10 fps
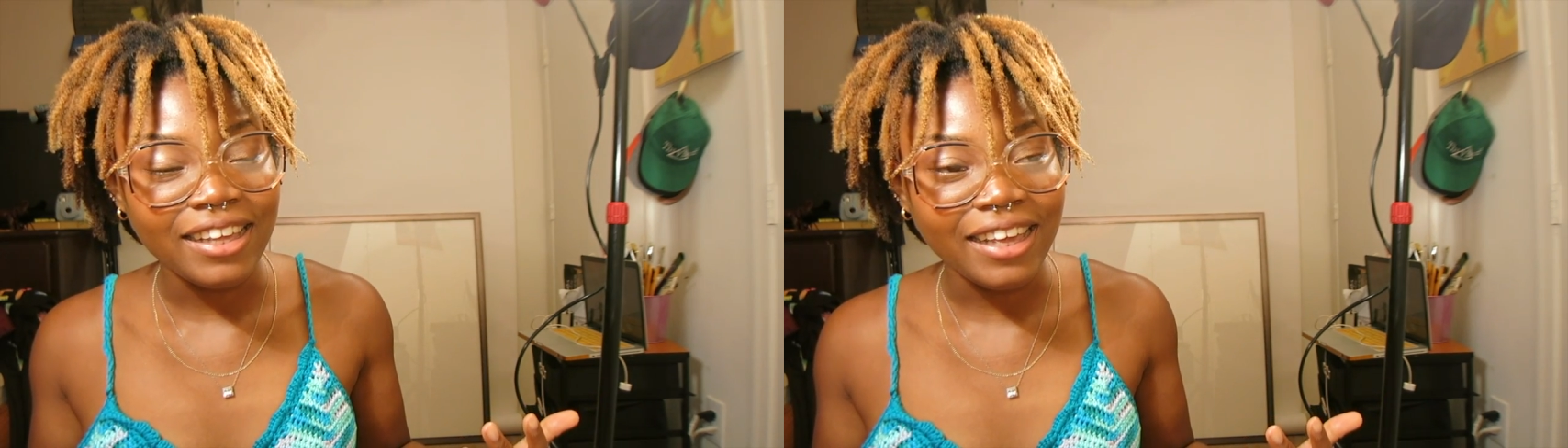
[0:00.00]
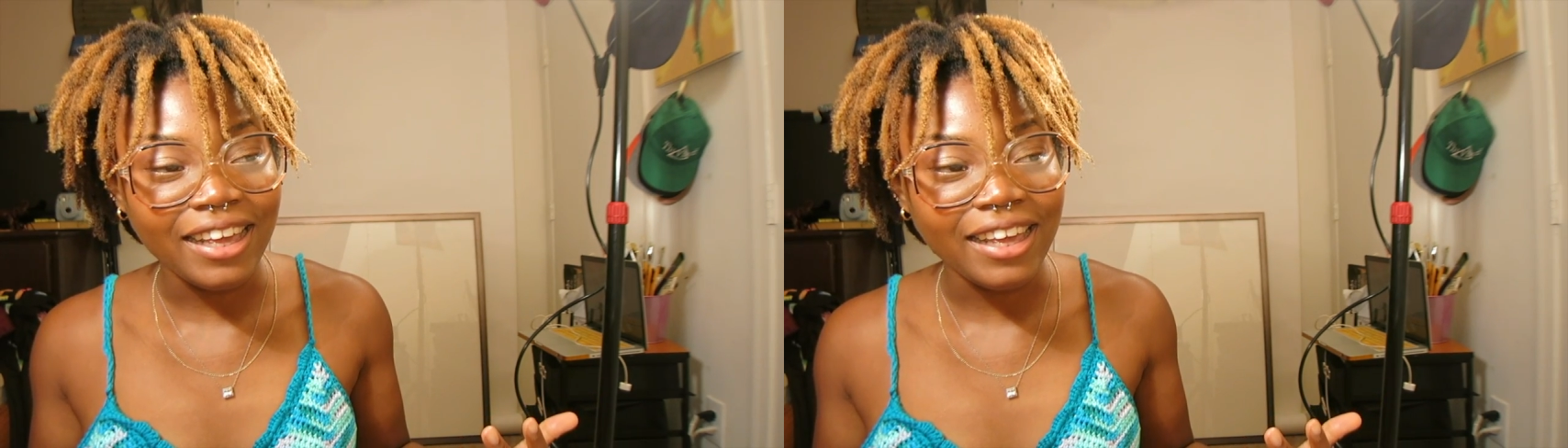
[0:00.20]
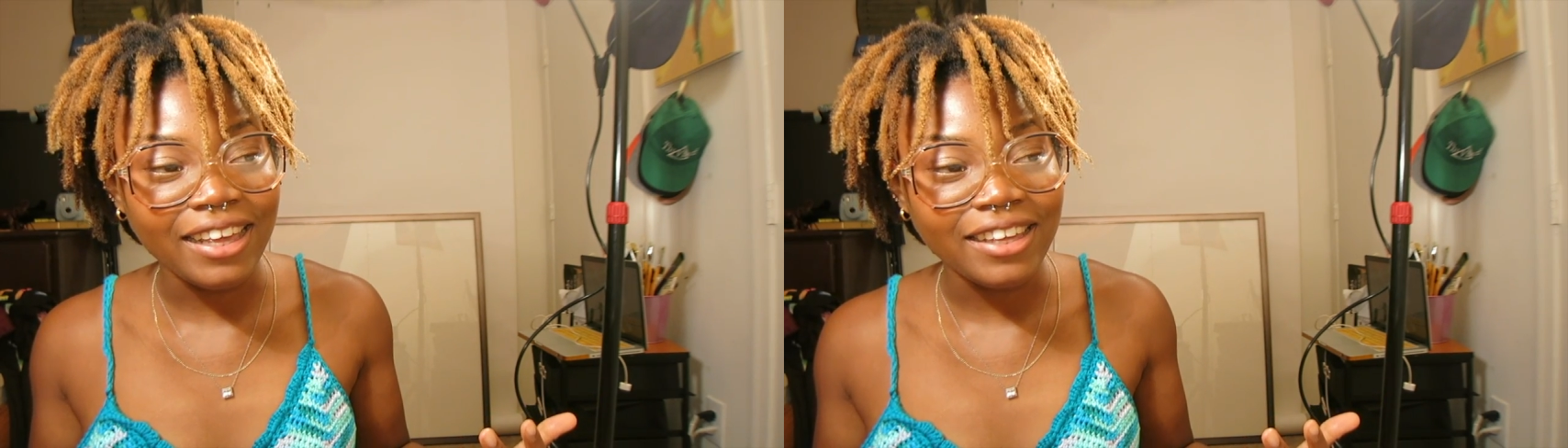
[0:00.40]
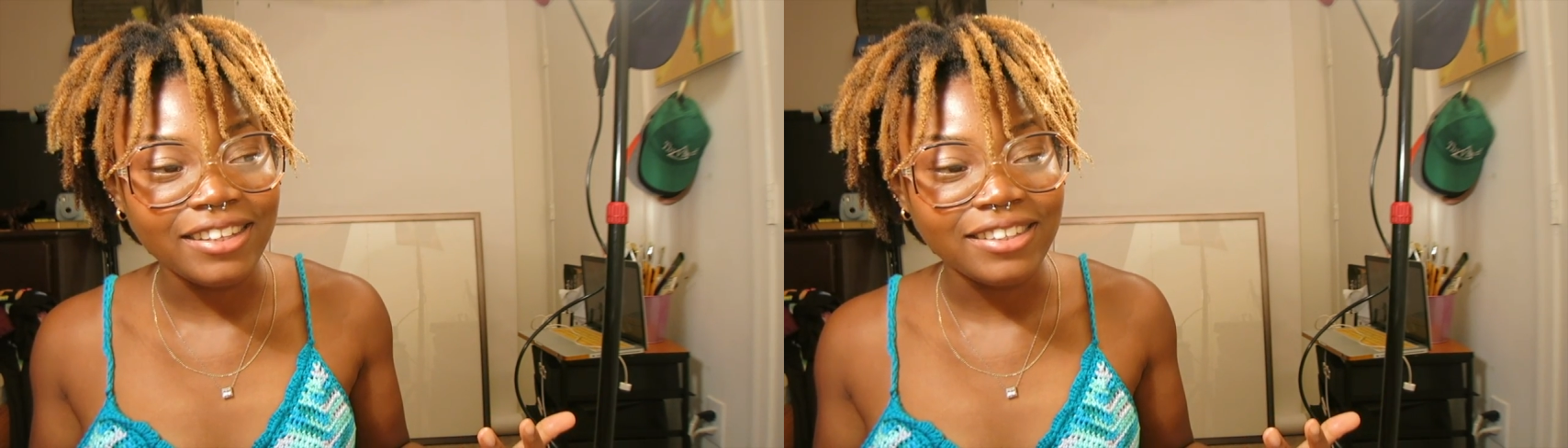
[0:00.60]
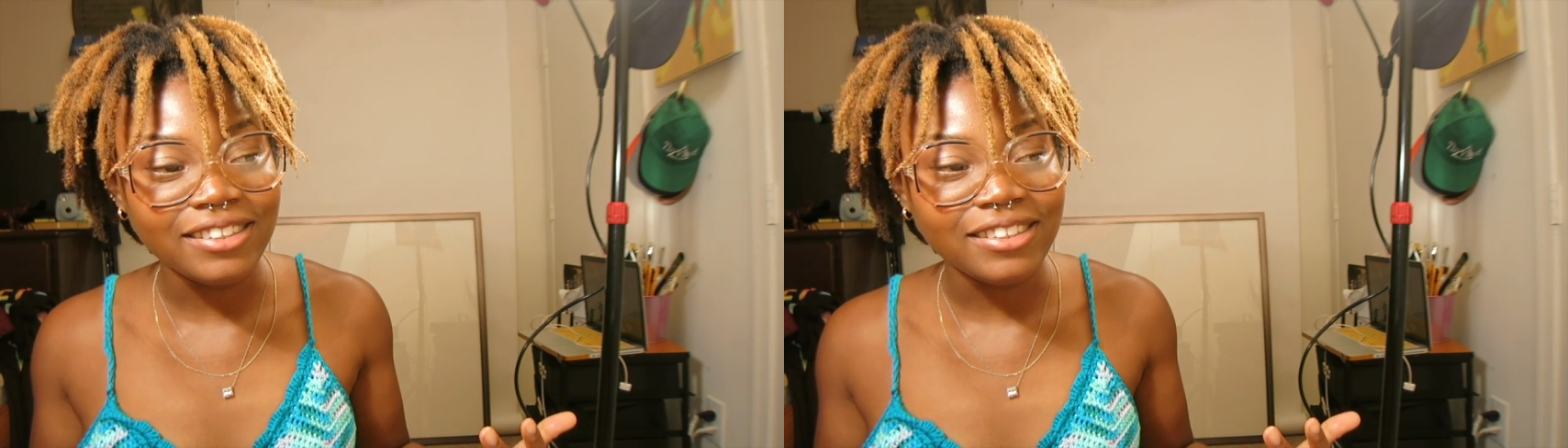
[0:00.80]

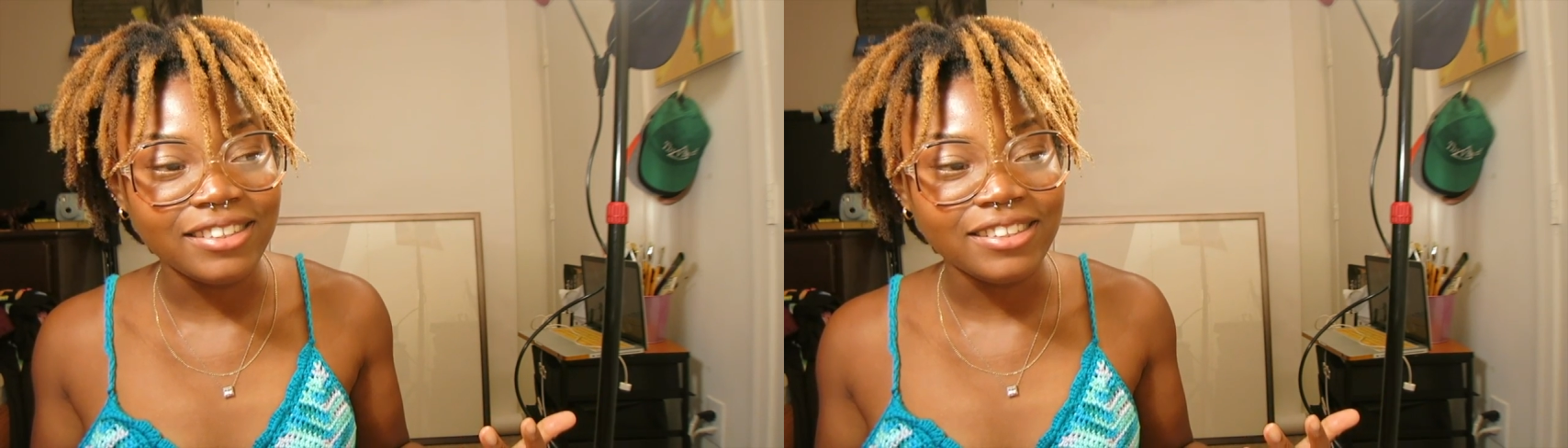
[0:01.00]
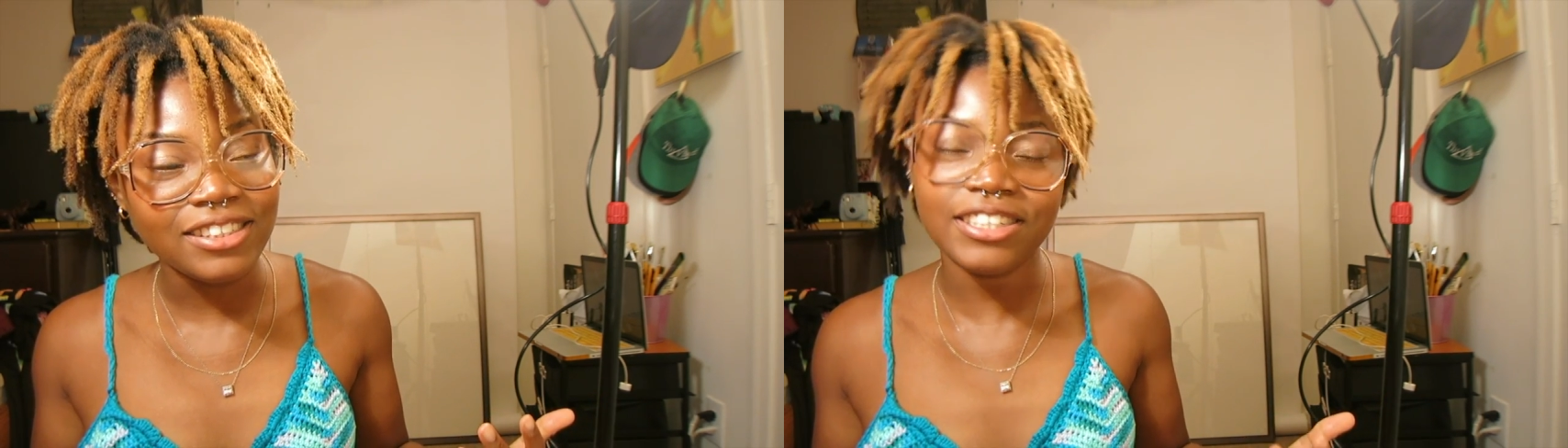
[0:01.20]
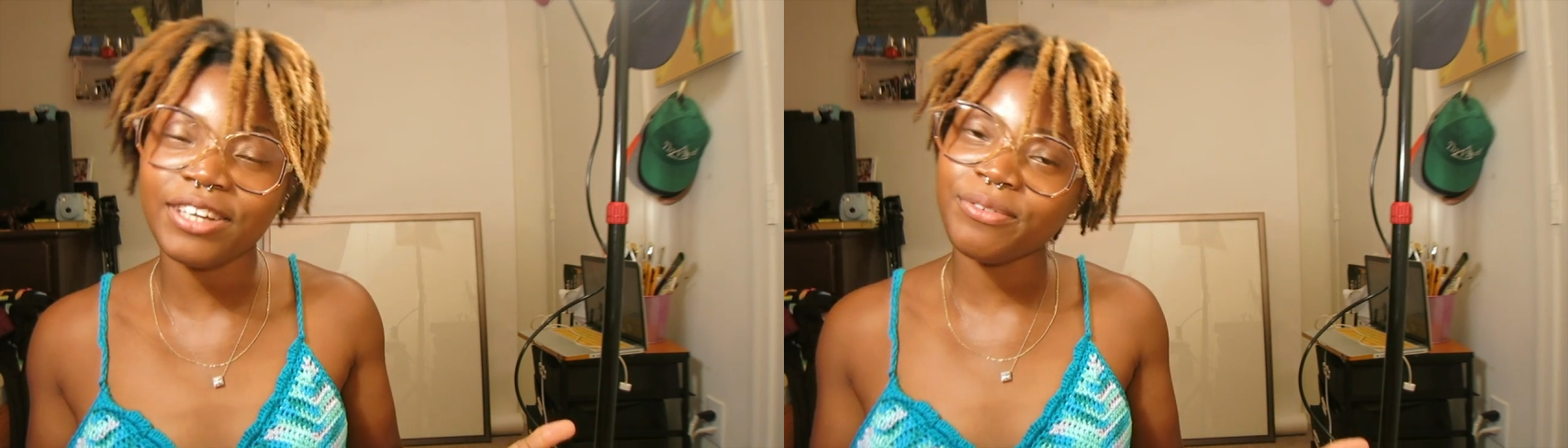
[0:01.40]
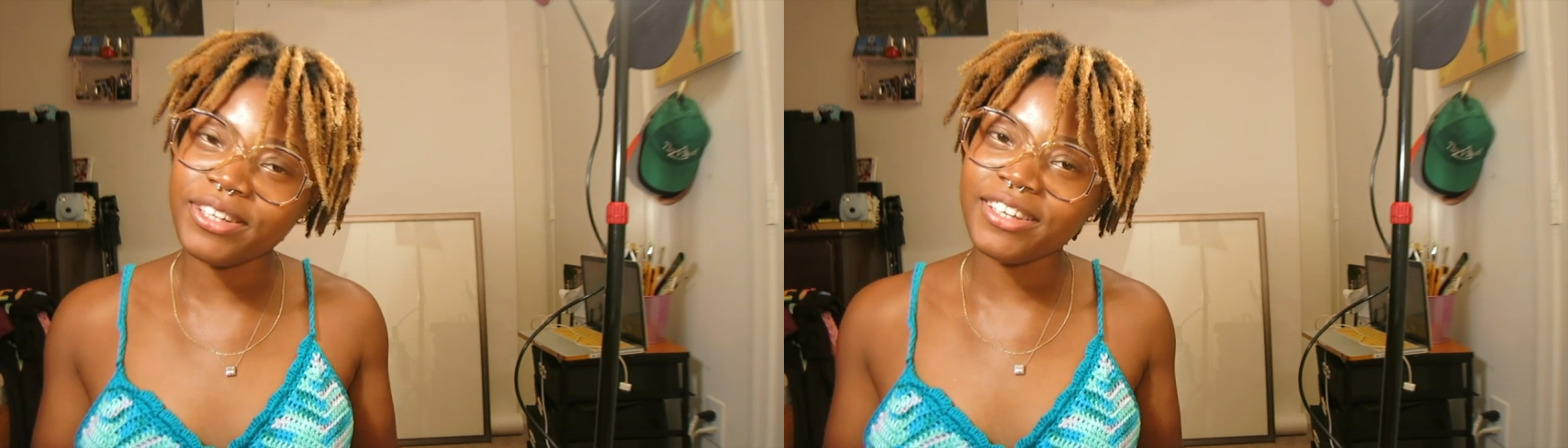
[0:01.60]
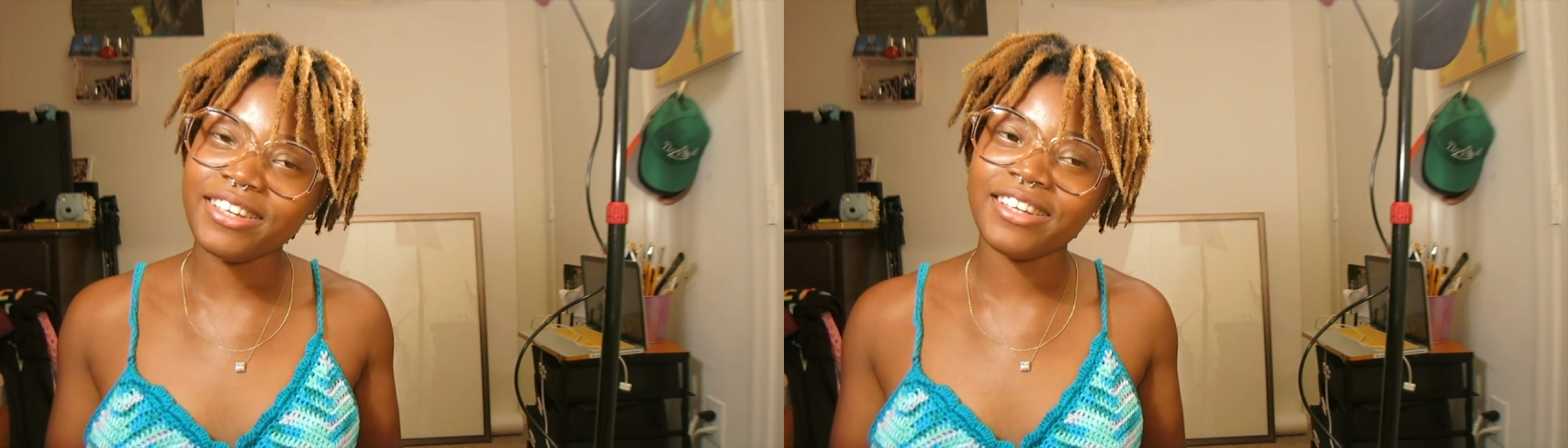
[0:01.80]
And she's like,
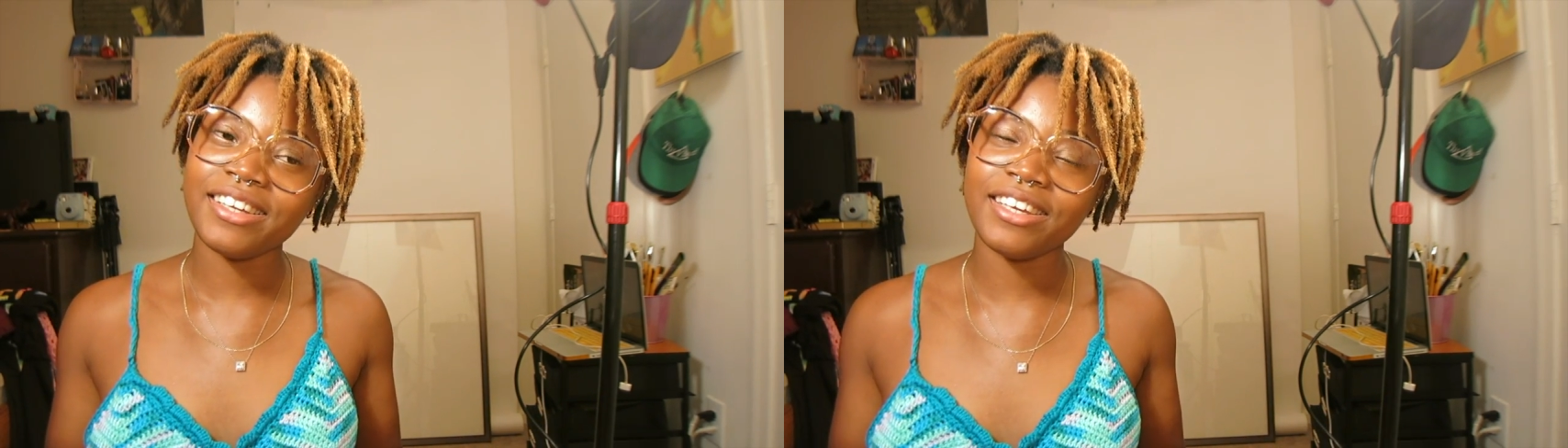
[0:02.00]
really?